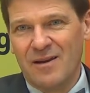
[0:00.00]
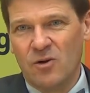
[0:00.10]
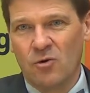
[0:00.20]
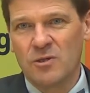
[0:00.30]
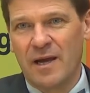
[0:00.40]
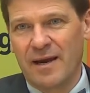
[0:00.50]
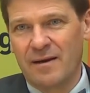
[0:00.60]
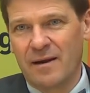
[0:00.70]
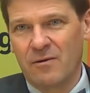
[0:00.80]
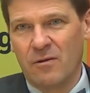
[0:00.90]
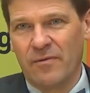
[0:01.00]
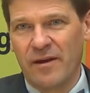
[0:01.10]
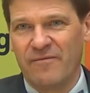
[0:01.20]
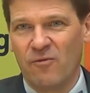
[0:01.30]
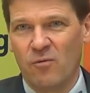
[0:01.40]
non-technical and
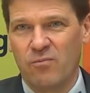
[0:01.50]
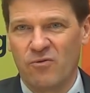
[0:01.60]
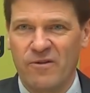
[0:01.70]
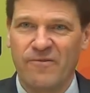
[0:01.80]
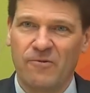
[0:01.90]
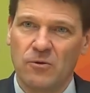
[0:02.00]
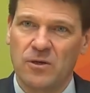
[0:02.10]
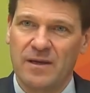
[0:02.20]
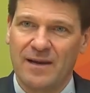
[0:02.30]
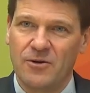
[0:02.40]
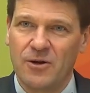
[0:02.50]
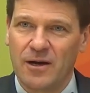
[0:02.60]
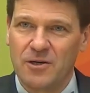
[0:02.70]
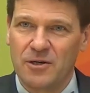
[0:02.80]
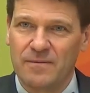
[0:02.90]
therefore peripheral to the
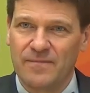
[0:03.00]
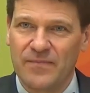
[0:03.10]
education.